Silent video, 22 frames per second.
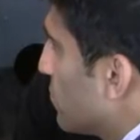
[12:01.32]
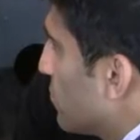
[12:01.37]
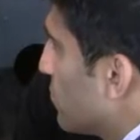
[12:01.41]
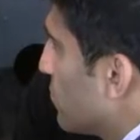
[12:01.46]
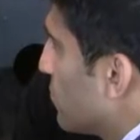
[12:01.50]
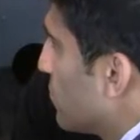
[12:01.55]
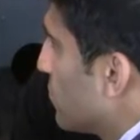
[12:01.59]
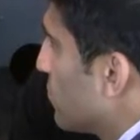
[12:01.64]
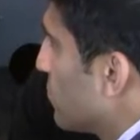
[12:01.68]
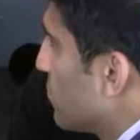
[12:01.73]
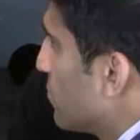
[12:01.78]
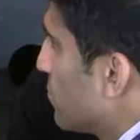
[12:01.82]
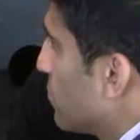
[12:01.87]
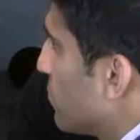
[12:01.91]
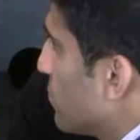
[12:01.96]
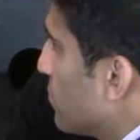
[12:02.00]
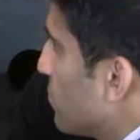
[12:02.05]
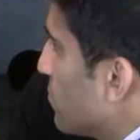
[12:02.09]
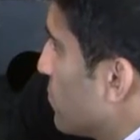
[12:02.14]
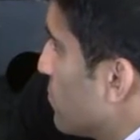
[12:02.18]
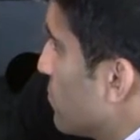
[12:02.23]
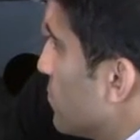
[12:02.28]

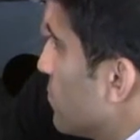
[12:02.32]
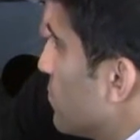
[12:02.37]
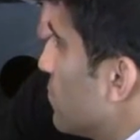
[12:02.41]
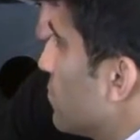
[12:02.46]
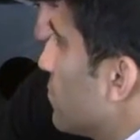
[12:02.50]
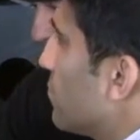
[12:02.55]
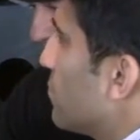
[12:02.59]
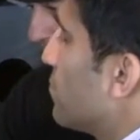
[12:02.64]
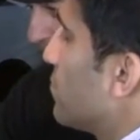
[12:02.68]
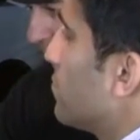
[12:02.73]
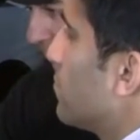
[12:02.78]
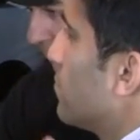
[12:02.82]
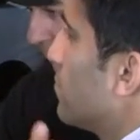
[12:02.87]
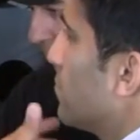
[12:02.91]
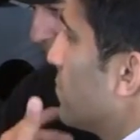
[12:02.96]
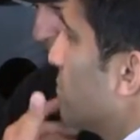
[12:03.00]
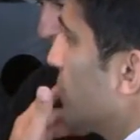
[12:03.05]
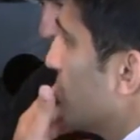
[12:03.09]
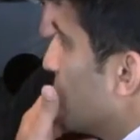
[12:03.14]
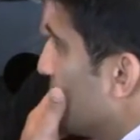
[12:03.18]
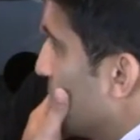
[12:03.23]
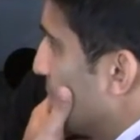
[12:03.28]

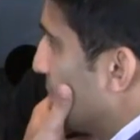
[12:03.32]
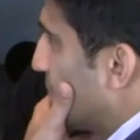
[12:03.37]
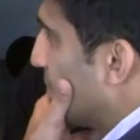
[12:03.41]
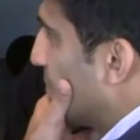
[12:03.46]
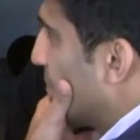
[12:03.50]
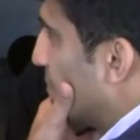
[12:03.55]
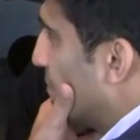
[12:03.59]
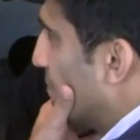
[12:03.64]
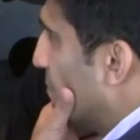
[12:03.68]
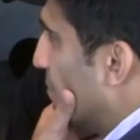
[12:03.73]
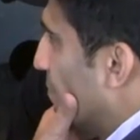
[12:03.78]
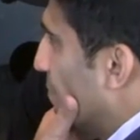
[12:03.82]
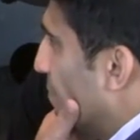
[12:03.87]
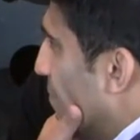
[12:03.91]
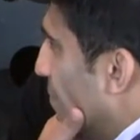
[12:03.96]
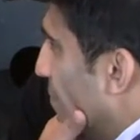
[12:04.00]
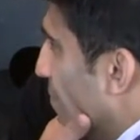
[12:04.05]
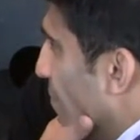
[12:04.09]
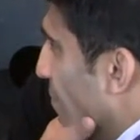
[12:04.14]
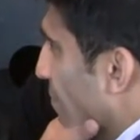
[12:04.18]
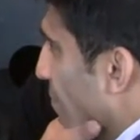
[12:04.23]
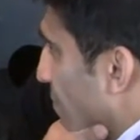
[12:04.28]

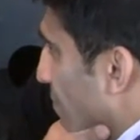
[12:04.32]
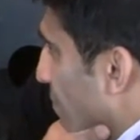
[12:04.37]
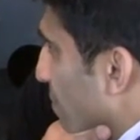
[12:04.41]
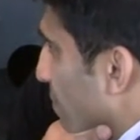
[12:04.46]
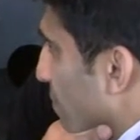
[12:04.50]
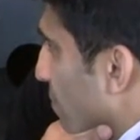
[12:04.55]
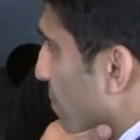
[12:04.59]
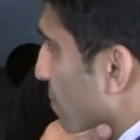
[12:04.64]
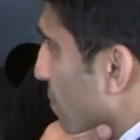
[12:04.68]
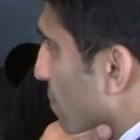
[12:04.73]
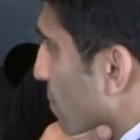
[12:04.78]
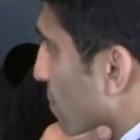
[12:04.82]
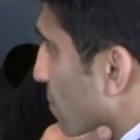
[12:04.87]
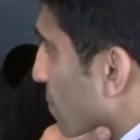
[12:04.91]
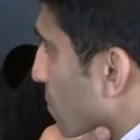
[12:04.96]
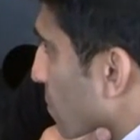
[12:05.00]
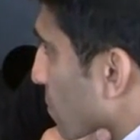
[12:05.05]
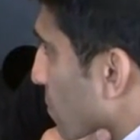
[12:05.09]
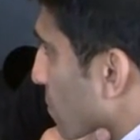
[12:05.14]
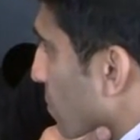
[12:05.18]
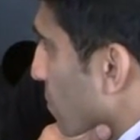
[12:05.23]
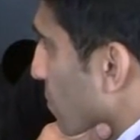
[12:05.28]

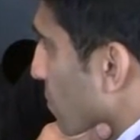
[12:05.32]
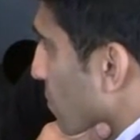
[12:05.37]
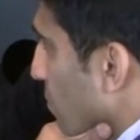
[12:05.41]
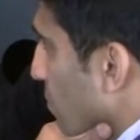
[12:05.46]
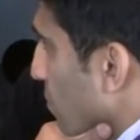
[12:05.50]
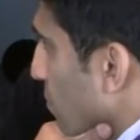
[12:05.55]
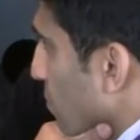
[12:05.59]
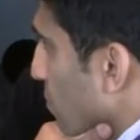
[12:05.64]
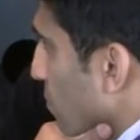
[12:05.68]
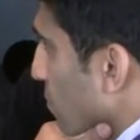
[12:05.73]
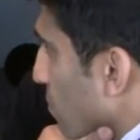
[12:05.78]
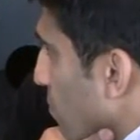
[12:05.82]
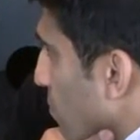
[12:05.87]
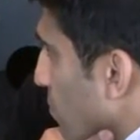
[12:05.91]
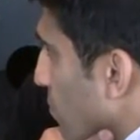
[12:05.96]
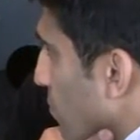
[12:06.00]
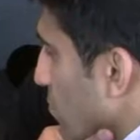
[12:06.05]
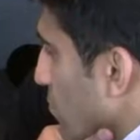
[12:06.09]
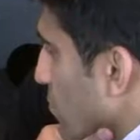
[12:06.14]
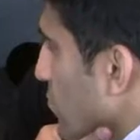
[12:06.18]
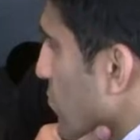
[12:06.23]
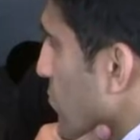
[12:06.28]

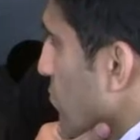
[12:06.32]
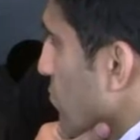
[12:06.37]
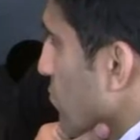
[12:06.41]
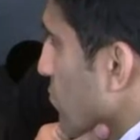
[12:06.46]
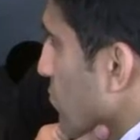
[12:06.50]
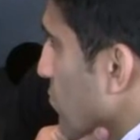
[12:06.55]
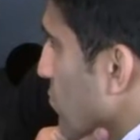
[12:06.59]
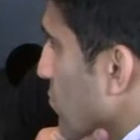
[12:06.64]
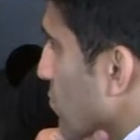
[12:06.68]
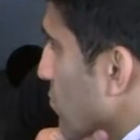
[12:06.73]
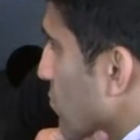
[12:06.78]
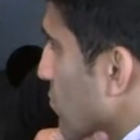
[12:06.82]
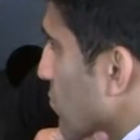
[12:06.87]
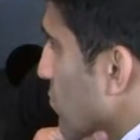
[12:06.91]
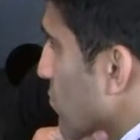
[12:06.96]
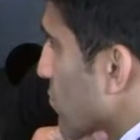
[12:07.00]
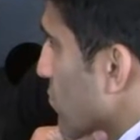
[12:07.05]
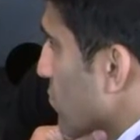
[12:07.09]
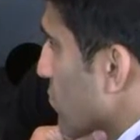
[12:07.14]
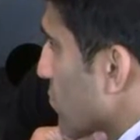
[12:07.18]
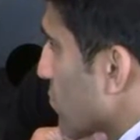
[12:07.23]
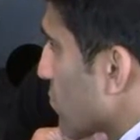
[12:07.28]

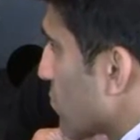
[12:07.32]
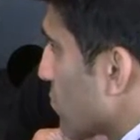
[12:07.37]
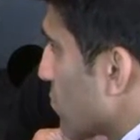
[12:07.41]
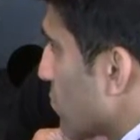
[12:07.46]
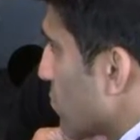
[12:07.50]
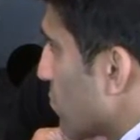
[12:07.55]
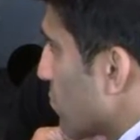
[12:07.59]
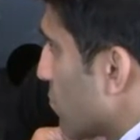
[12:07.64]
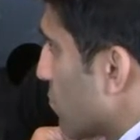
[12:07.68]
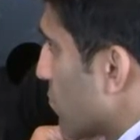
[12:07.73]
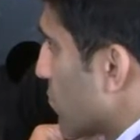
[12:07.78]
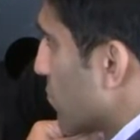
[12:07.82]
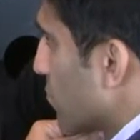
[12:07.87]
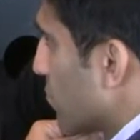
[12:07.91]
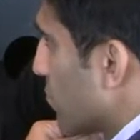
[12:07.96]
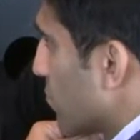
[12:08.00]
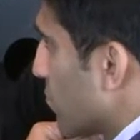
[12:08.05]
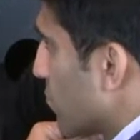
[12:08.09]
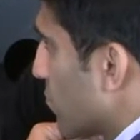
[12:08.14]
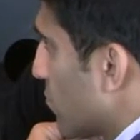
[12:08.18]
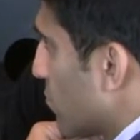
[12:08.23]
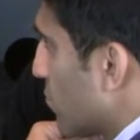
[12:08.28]

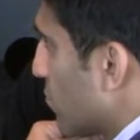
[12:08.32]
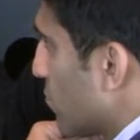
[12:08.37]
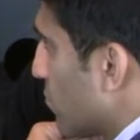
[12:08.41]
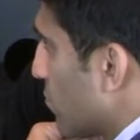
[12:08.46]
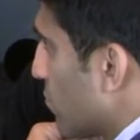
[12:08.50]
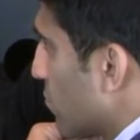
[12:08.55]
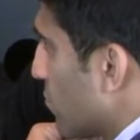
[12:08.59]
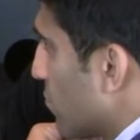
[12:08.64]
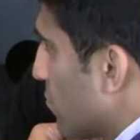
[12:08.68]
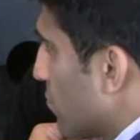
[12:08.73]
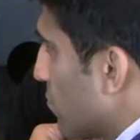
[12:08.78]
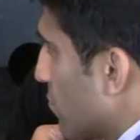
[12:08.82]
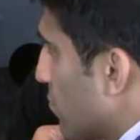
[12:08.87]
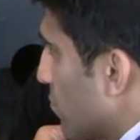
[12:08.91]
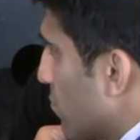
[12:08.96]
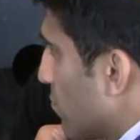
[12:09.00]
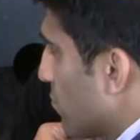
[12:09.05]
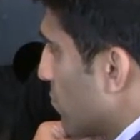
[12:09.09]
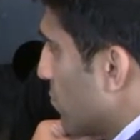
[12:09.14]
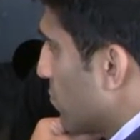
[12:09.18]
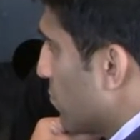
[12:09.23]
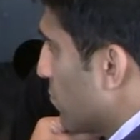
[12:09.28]
(silent)